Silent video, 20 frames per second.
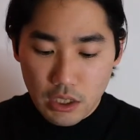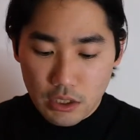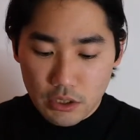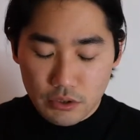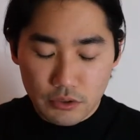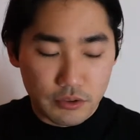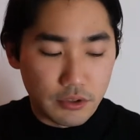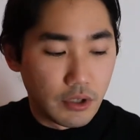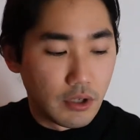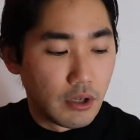
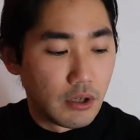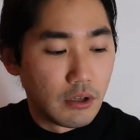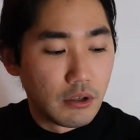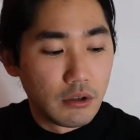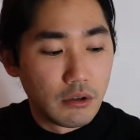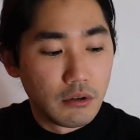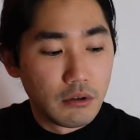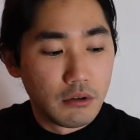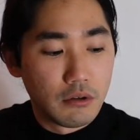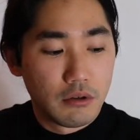
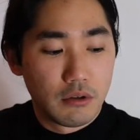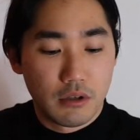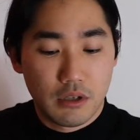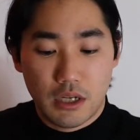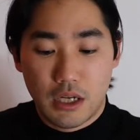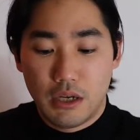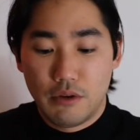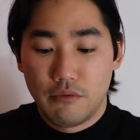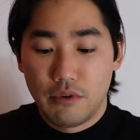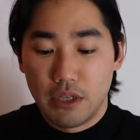So
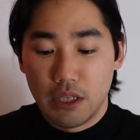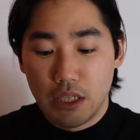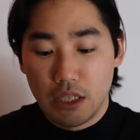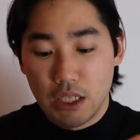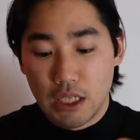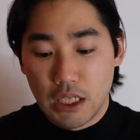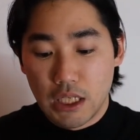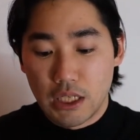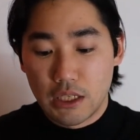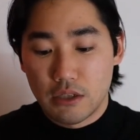I really
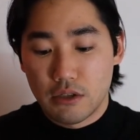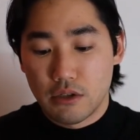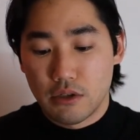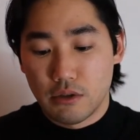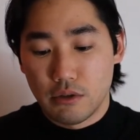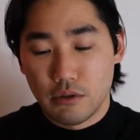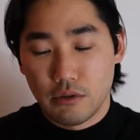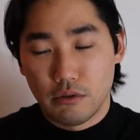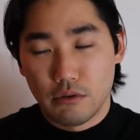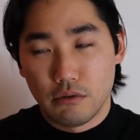needed
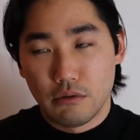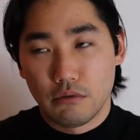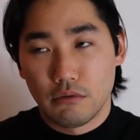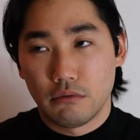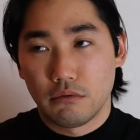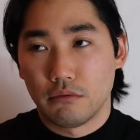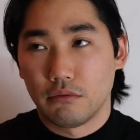to.